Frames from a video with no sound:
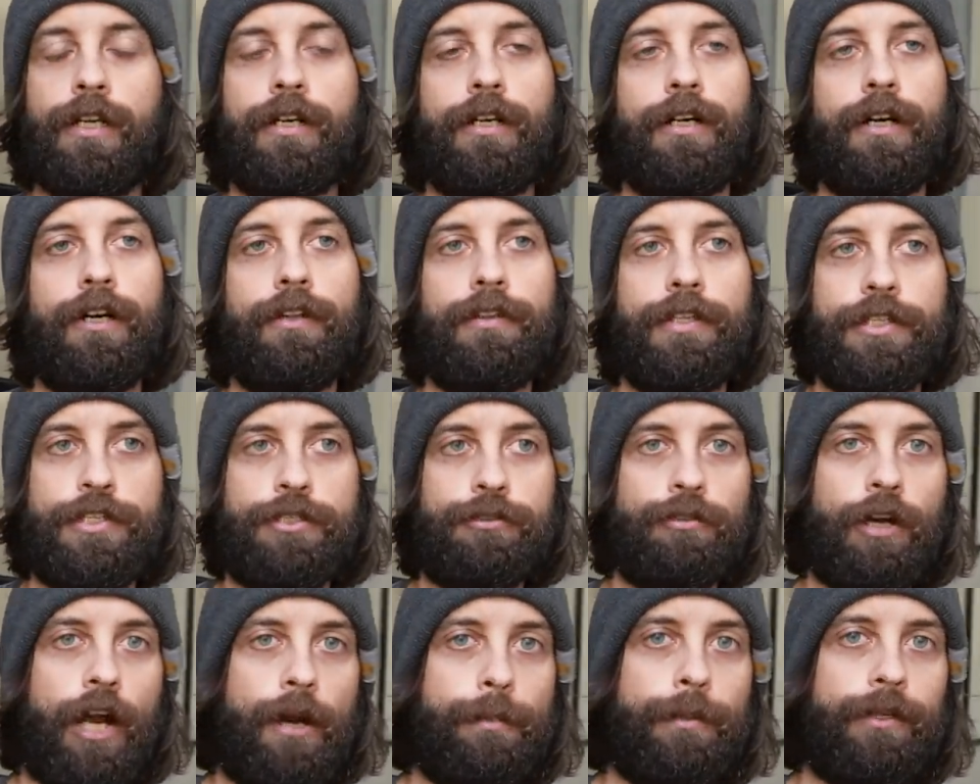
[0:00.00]
on this
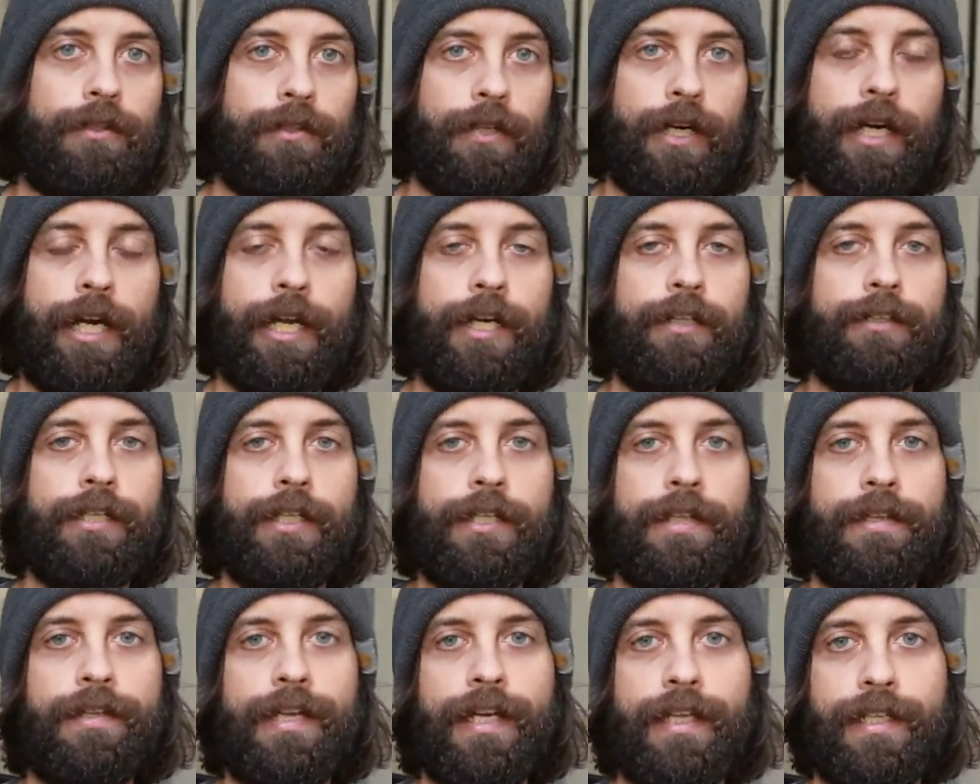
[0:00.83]
tropical
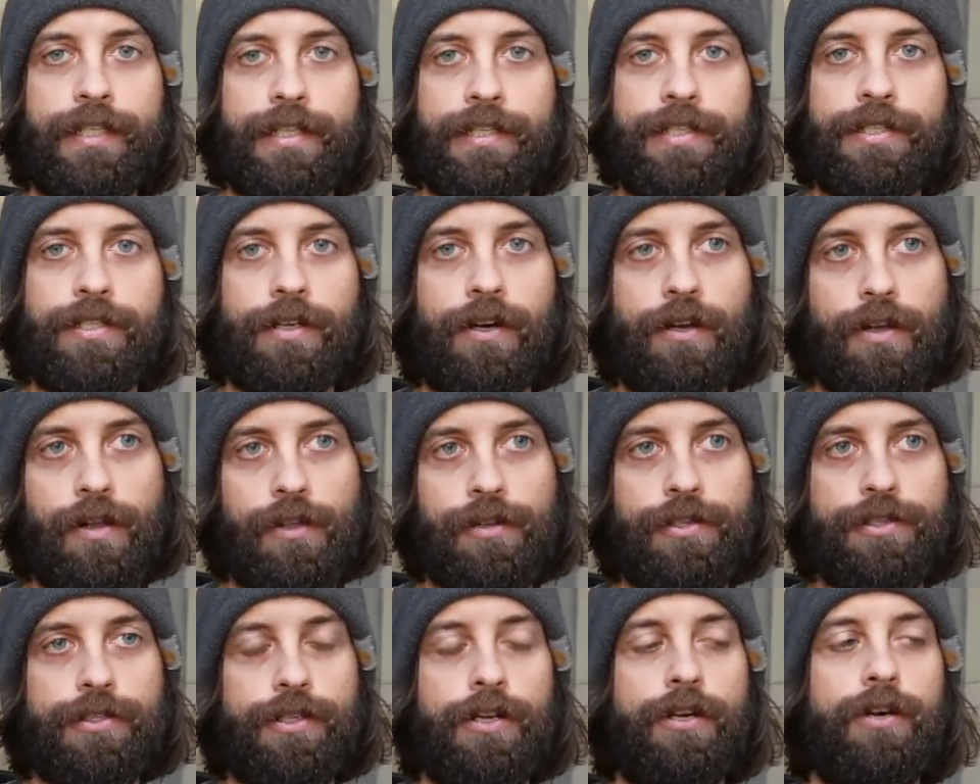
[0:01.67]
island that is
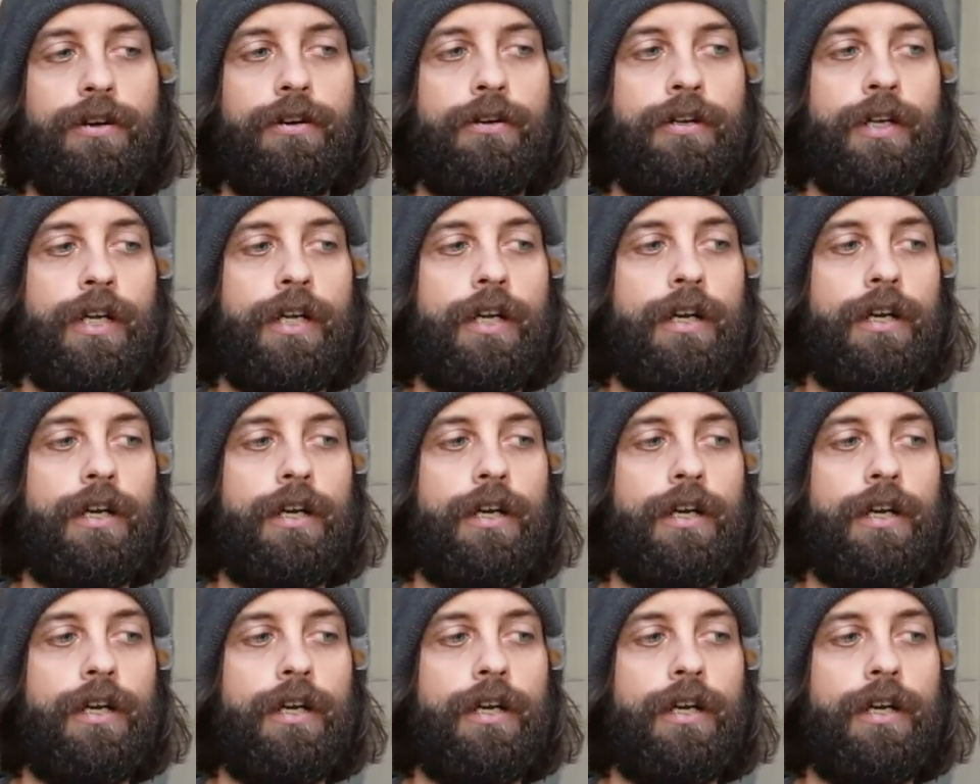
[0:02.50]
also